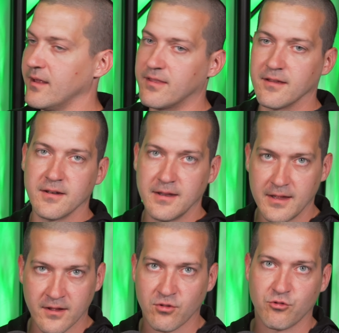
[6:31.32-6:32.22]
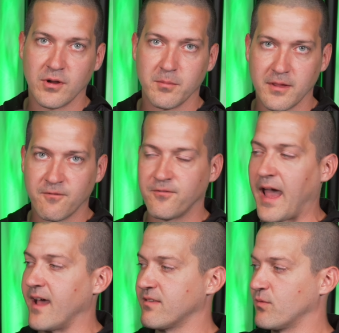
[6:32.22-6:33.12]
it's an extremely
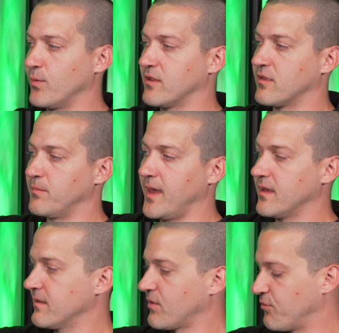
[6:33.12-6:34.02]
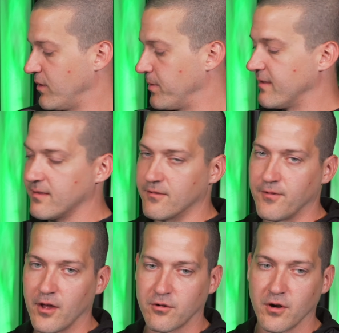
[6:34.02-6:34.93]
fast switch to make. It's three pieces of
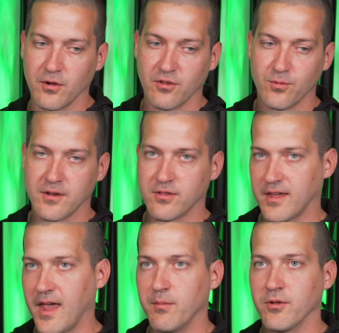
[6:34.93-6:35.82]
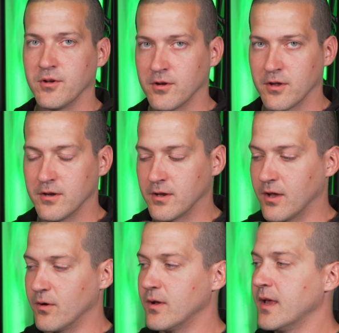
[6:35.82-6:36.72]
Velcro, you switch the cable and you're good to
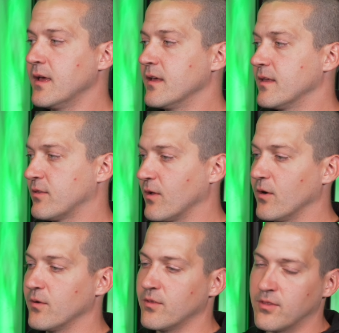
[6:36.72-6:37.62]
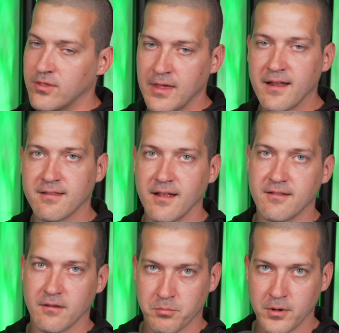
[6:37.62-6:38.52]
go. So that
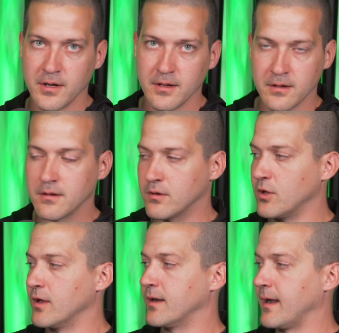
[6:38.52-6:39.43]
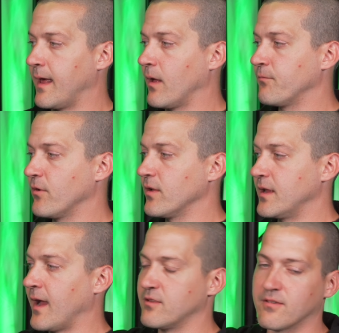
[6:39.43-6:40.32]
sense it's pretty good and helpful. I